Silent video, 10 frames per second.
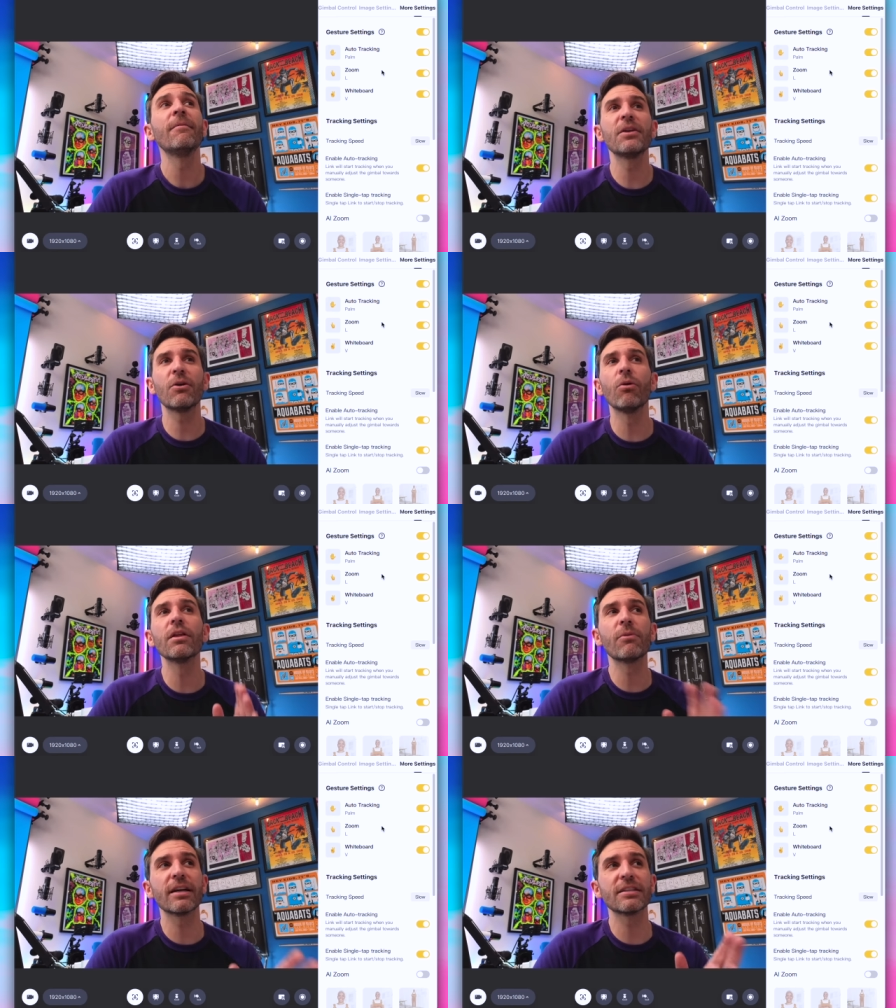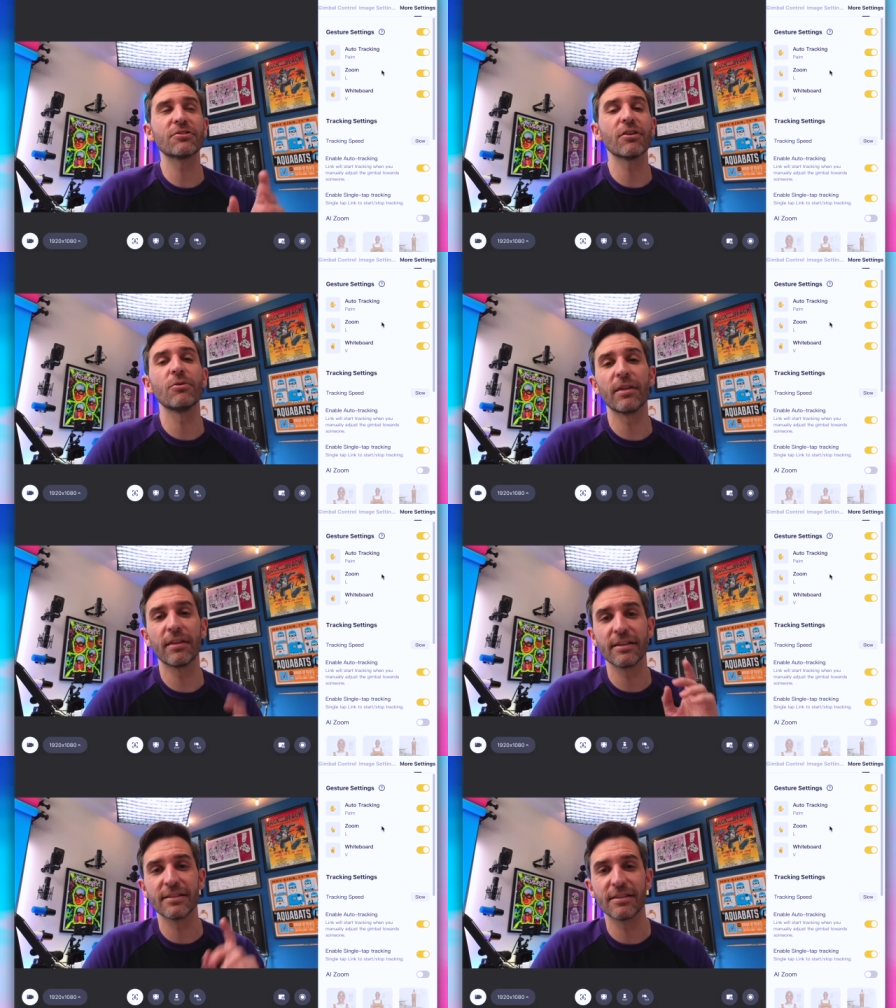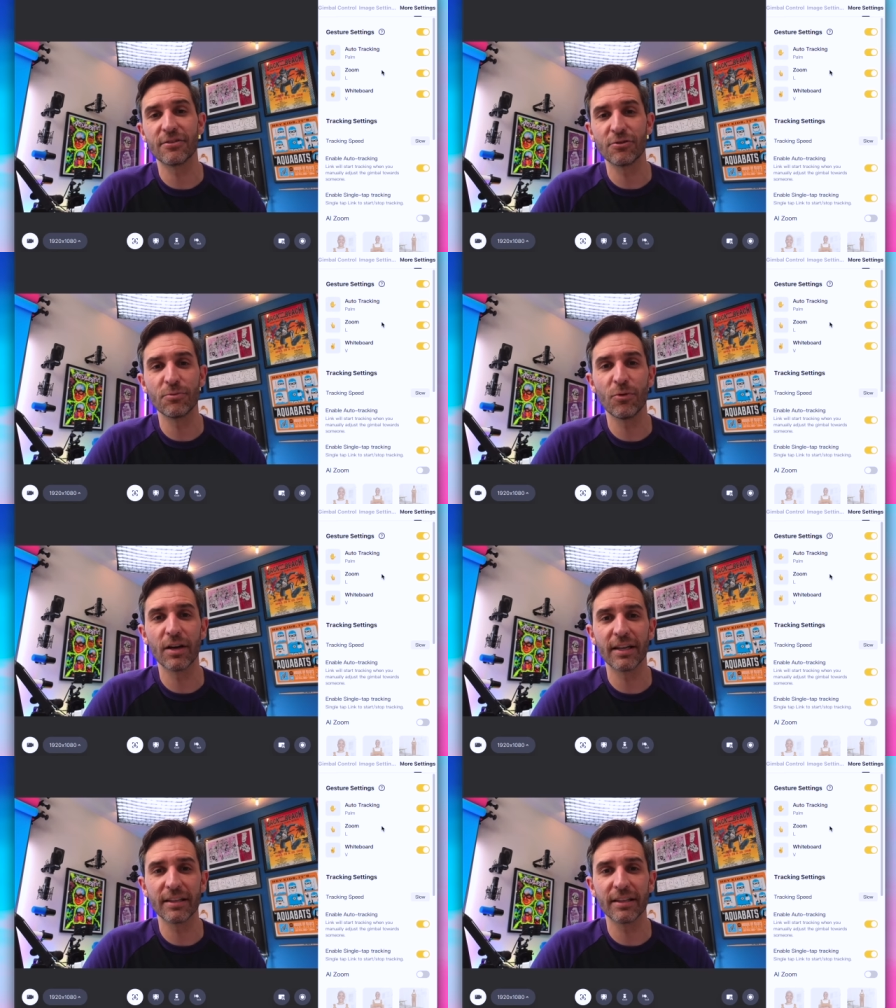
The only one I struggle with is the zoom one.